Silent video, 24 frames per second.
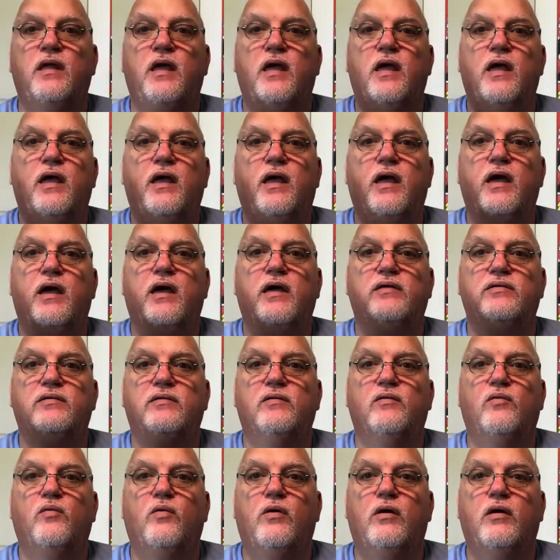Hey guys,
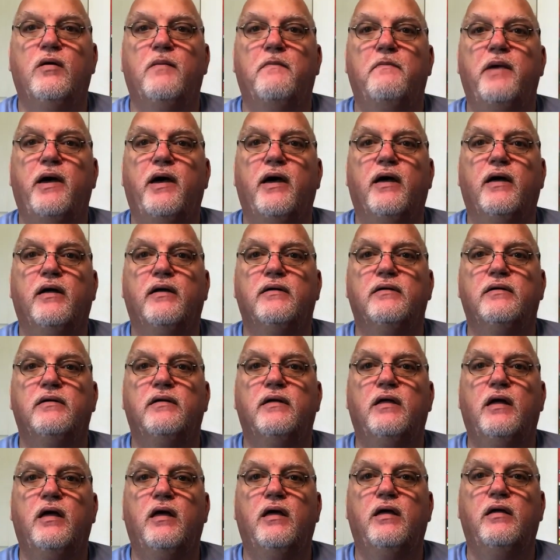welcome back.
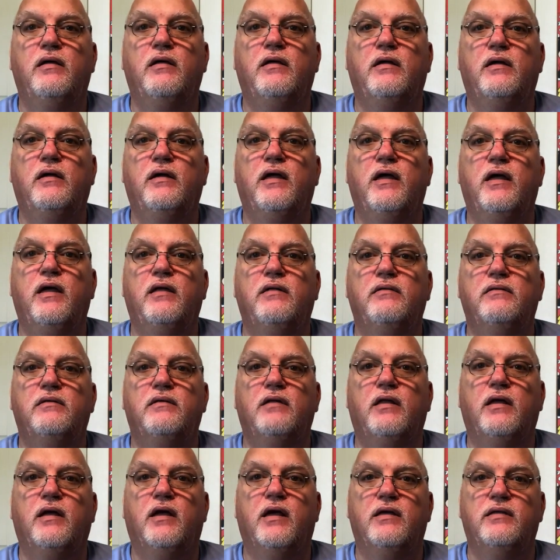Again,
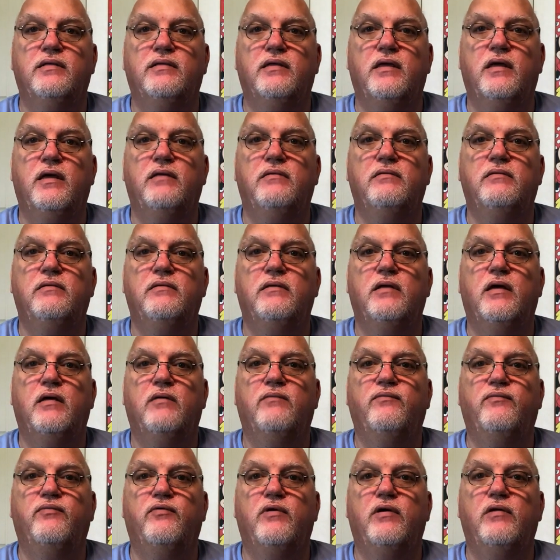like I said,
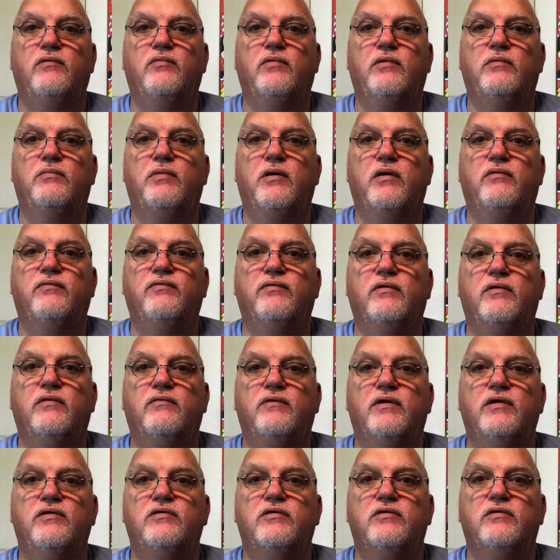I'm Fred with Barefoot
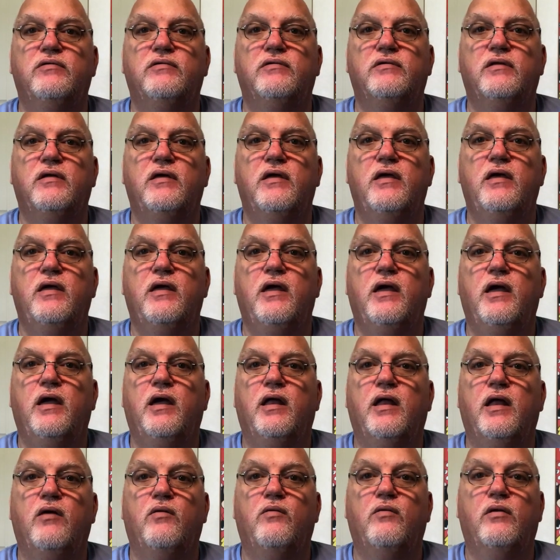Adventures,
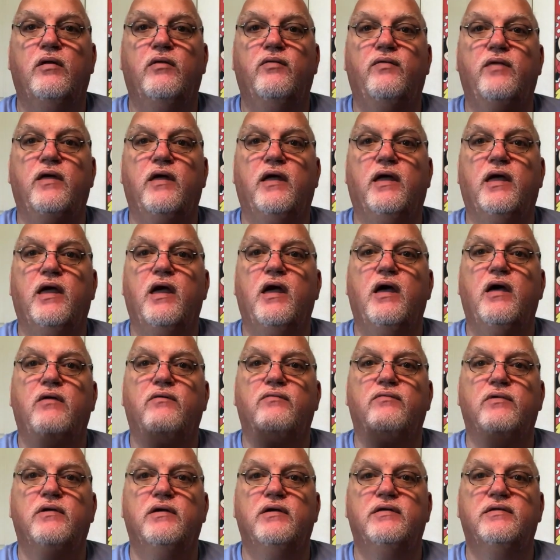and I want to thank
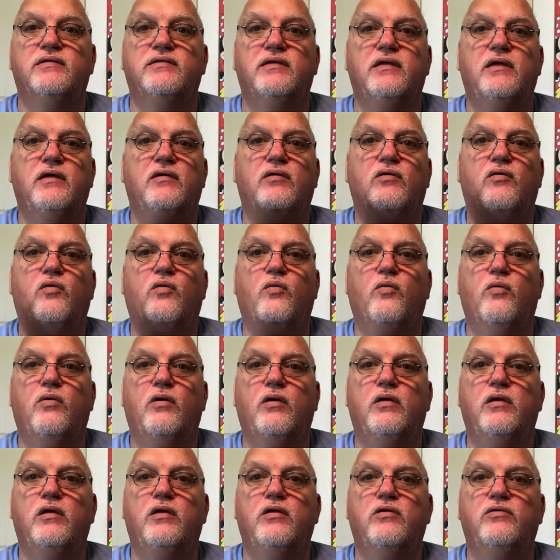every single
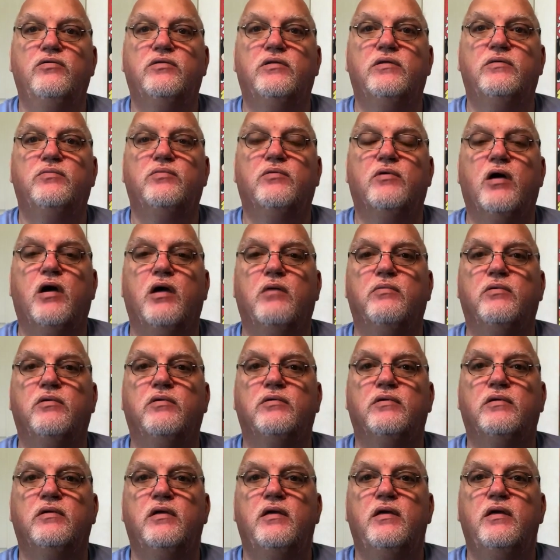one of you subscribers.